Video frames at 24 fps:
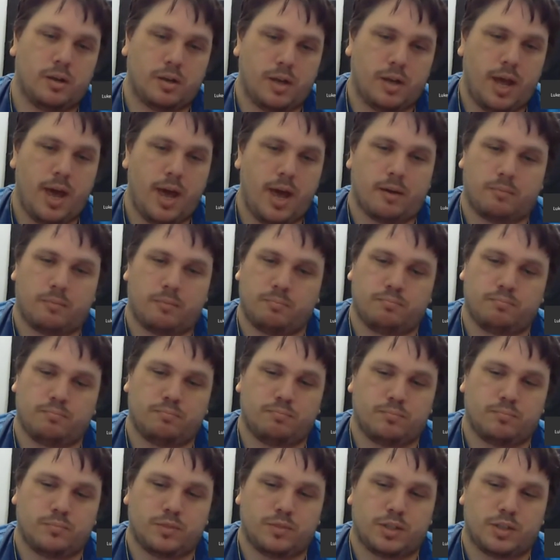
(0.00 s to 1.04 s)
yeah,
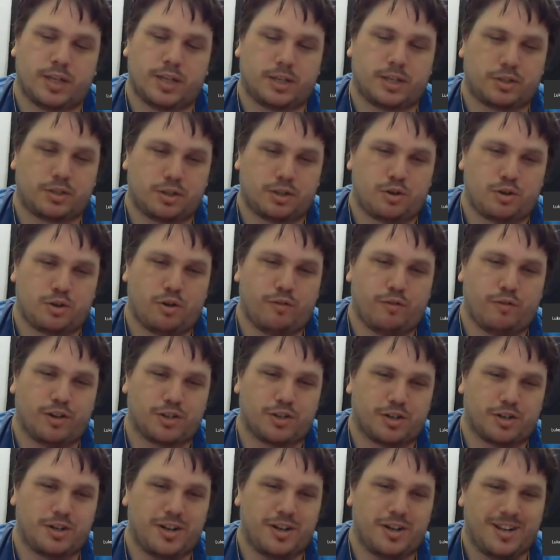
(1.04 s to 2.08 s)
so that's the short
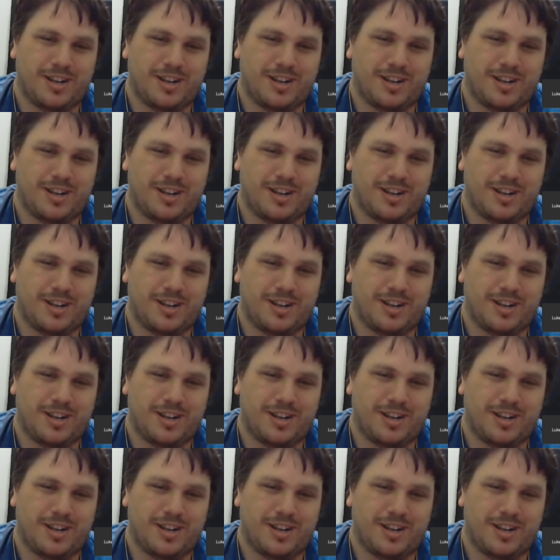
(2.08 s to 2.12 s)
version.